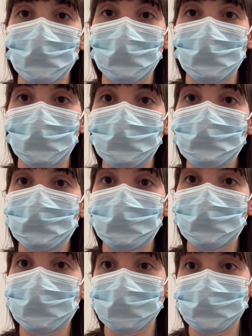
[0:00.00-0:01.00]
which
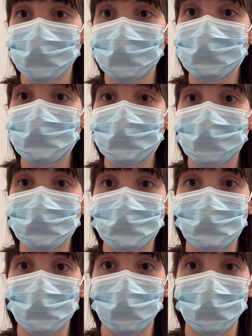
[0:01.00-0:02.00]
would make sense as
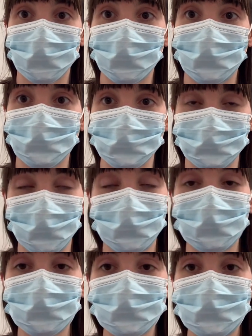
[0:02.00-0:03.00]
to why he was
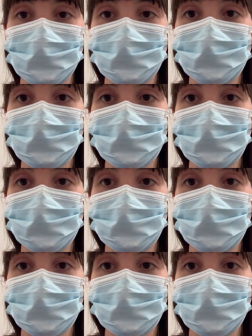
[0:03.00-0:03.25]
breathless.